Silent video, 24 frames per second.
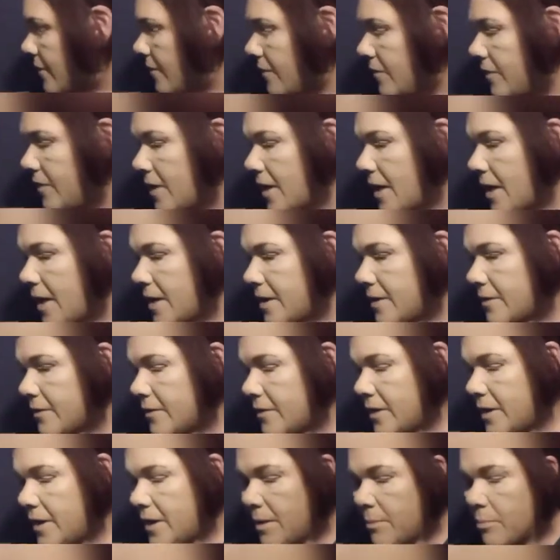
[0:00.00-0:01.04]
that
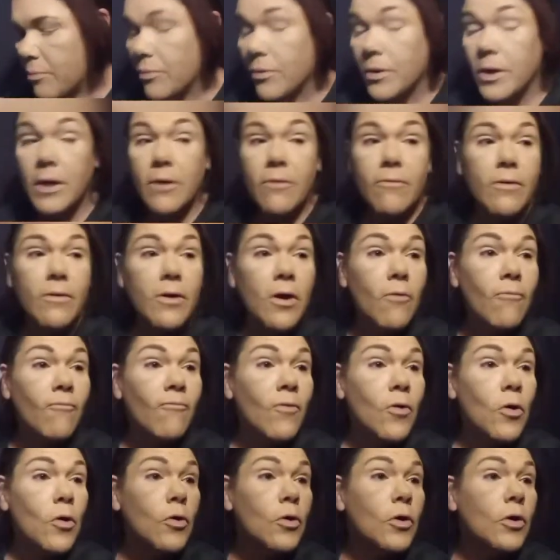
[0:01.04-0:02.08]
the Pretty
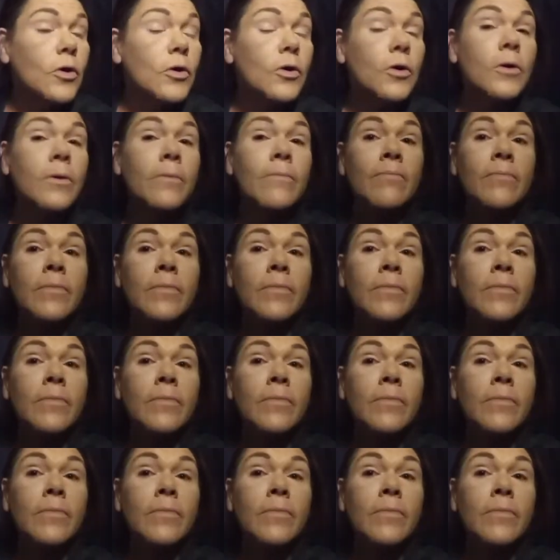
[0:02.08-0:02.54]
Vulgar